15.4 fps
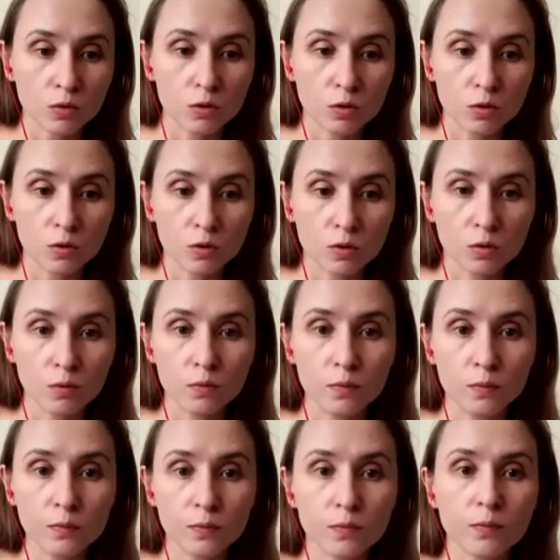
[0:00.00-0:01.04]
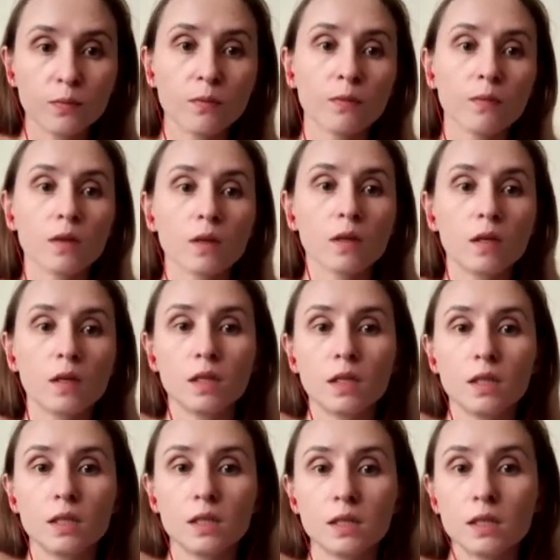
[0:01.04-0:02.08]
do
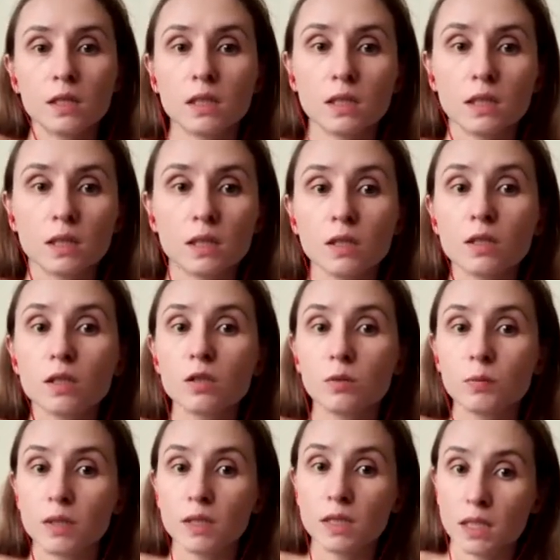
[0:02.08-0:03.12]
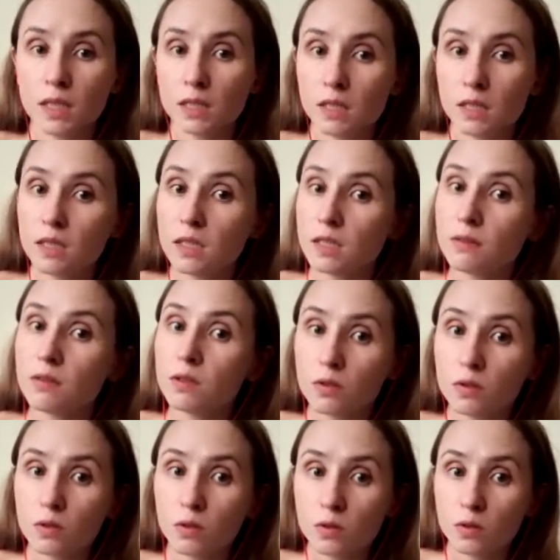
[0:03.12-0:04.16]
is to be sensitive to
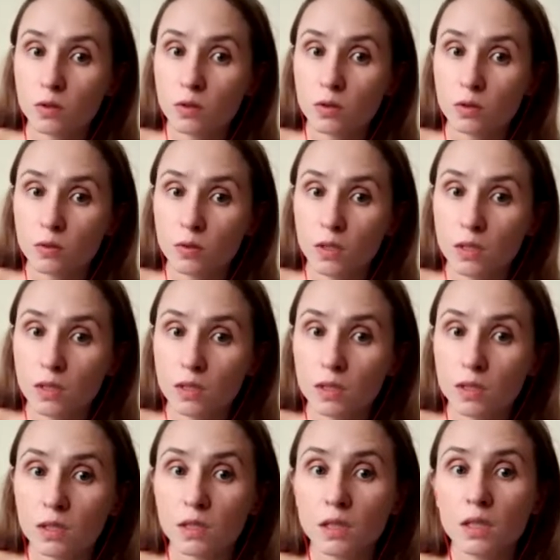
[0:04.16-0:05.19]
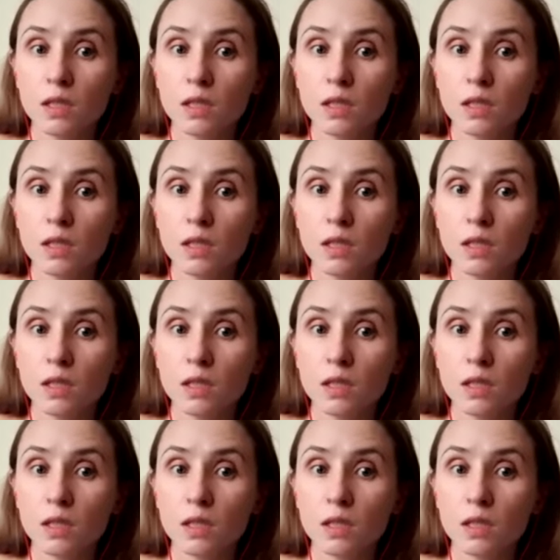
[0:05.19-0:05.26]
your students,